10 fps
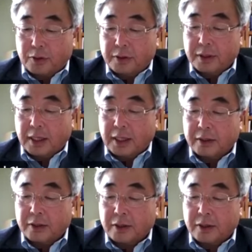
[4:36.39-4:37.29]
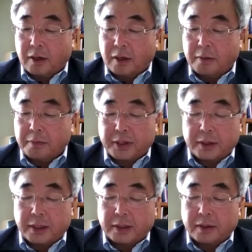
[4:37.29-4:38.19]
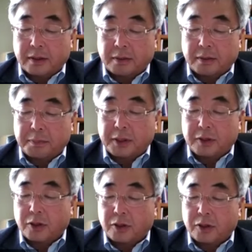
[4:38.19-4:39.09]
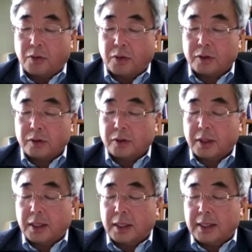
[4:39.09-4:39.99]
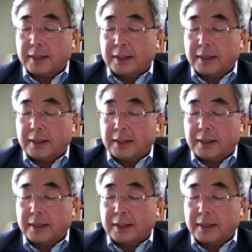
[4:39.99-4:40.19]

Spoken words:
honor of presenting the Peter Drucker Award to Dr.